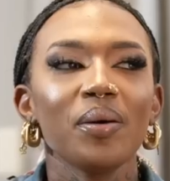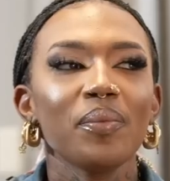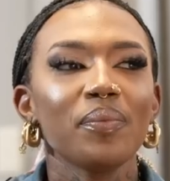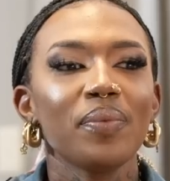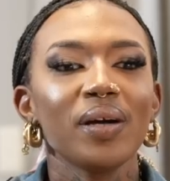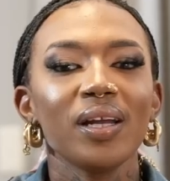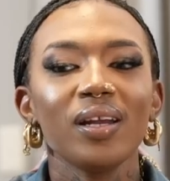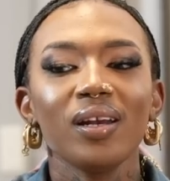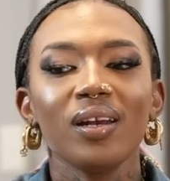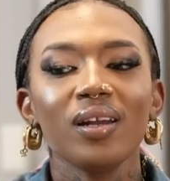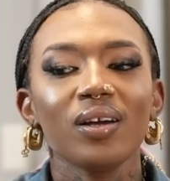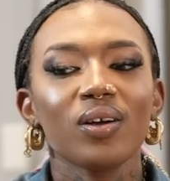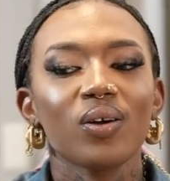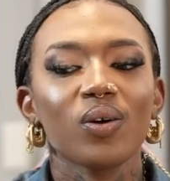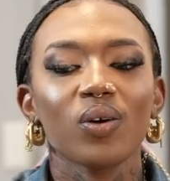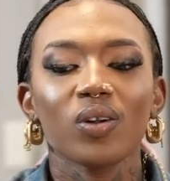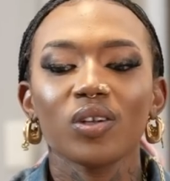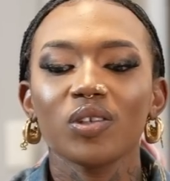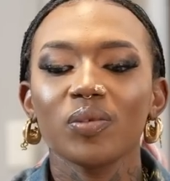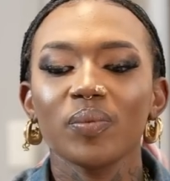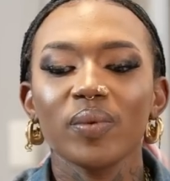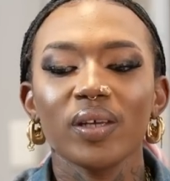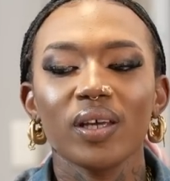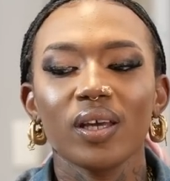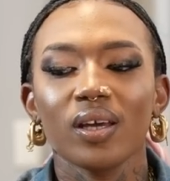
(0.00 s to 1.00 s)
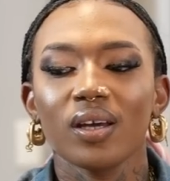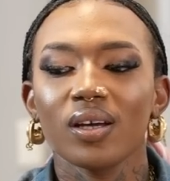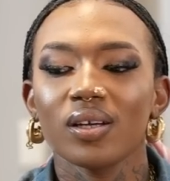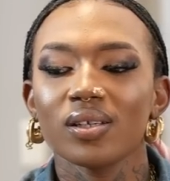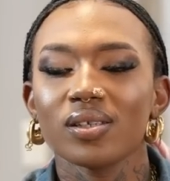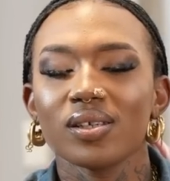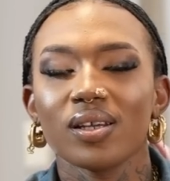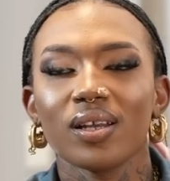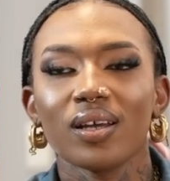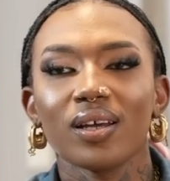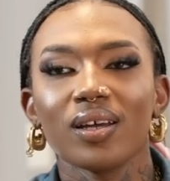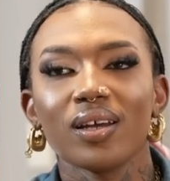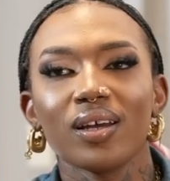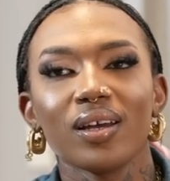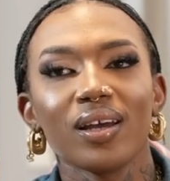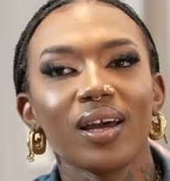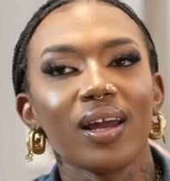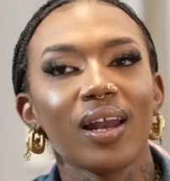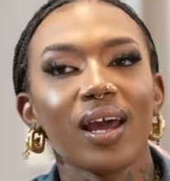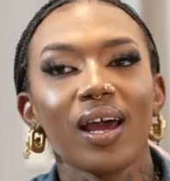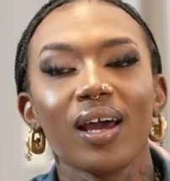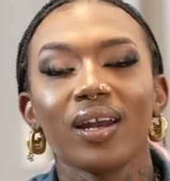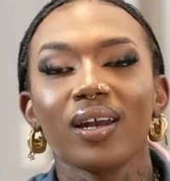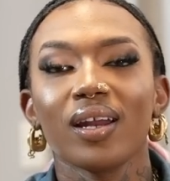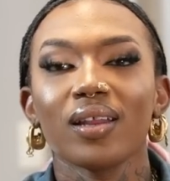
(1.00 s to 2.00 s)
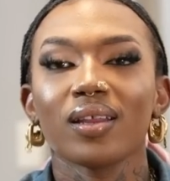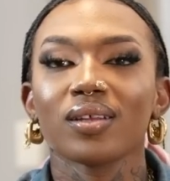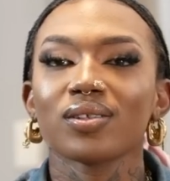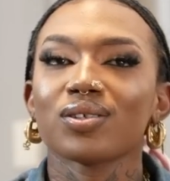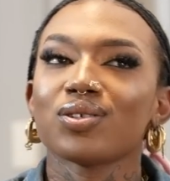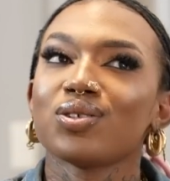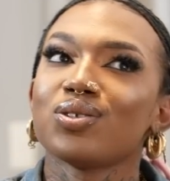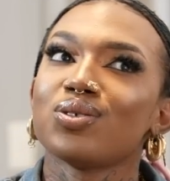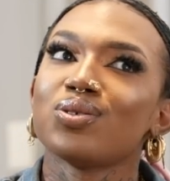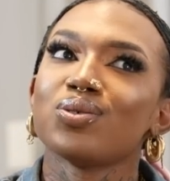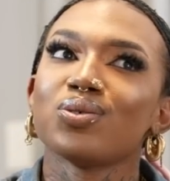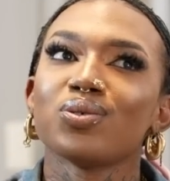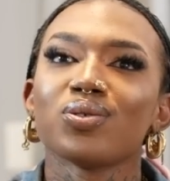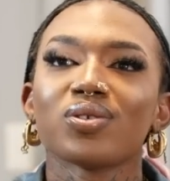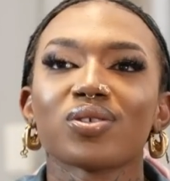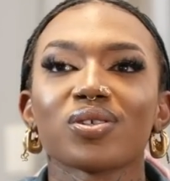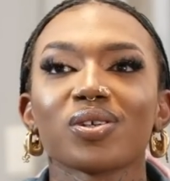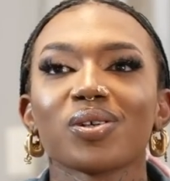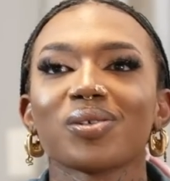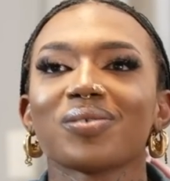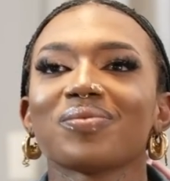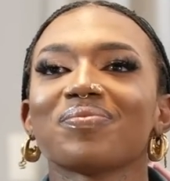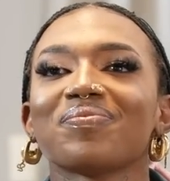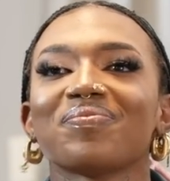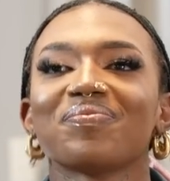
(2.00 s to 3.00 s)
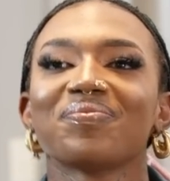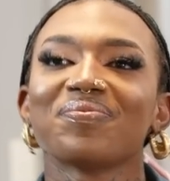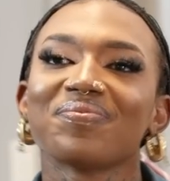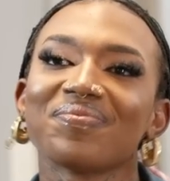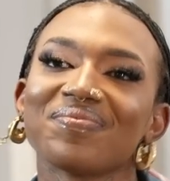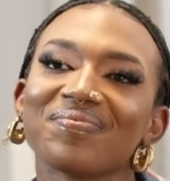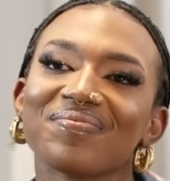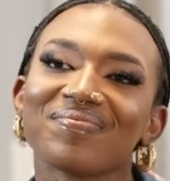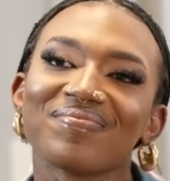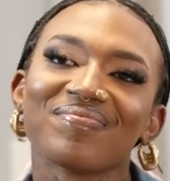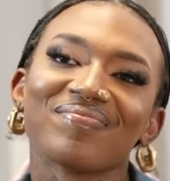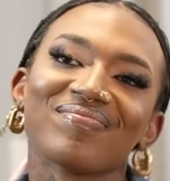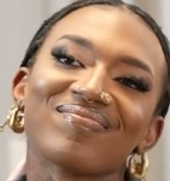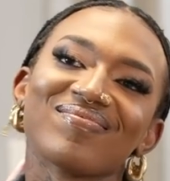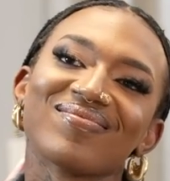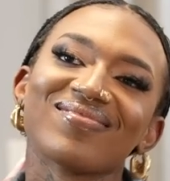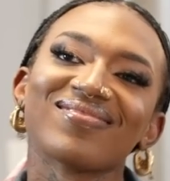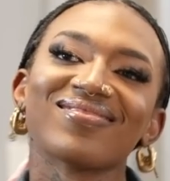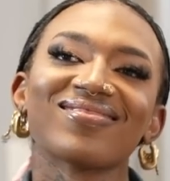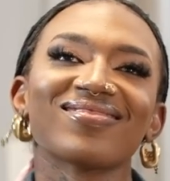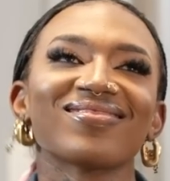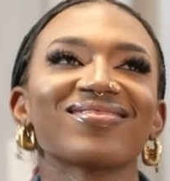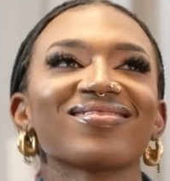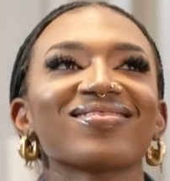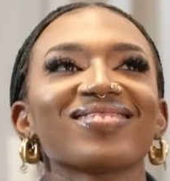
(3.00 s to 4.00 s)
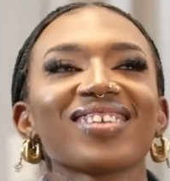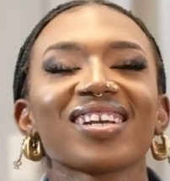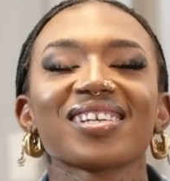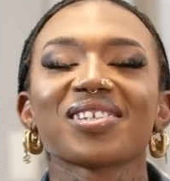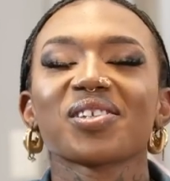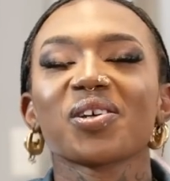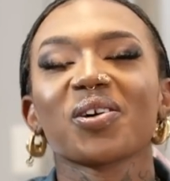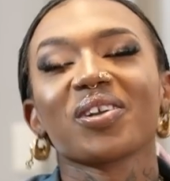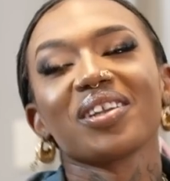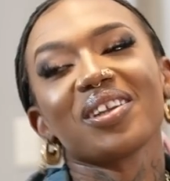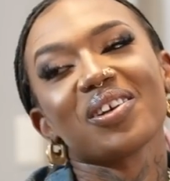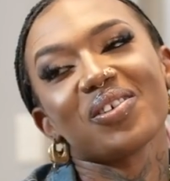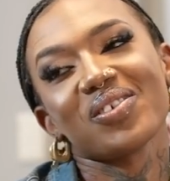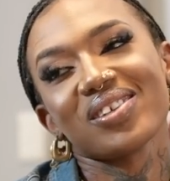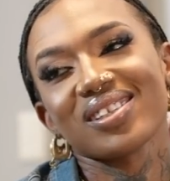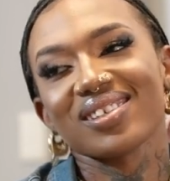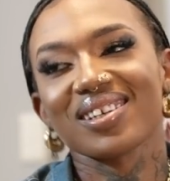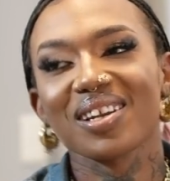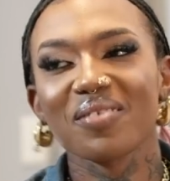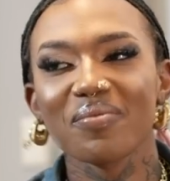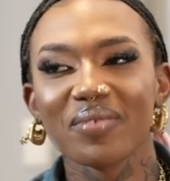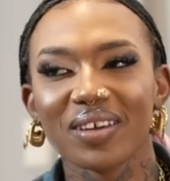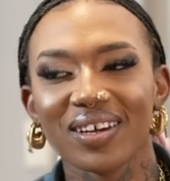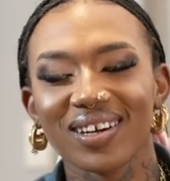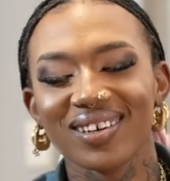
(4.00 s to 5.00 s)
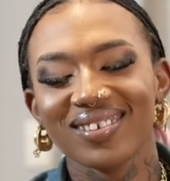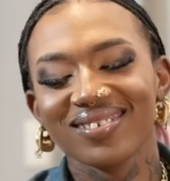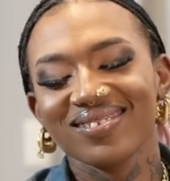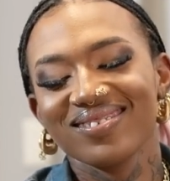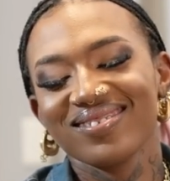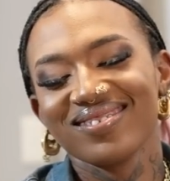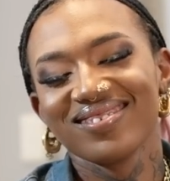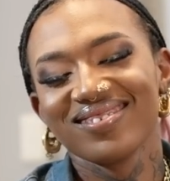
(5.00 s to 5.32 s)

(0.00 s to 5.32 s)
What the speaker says: Banele called me here today and I had nothing to do, so that's the only reason I'm here.